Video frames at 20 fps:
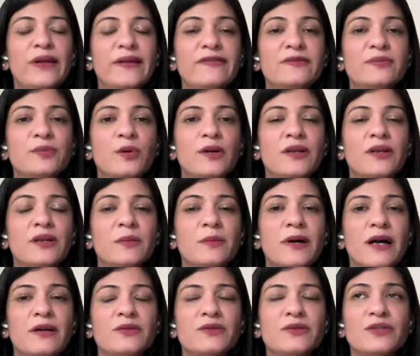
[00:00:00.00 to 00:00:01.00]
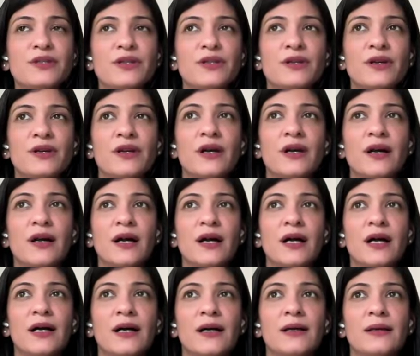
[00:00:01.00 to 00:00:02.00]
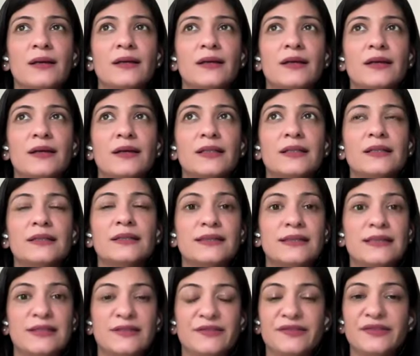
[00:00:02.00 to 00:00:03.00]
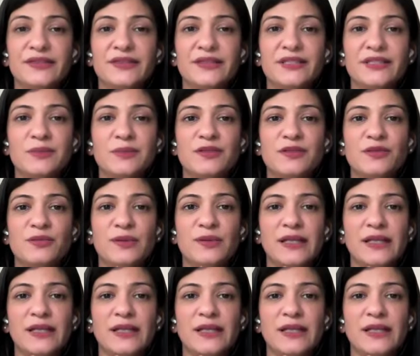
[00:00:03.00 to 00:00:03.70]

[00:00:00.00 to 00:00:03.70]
we've spoken about the difference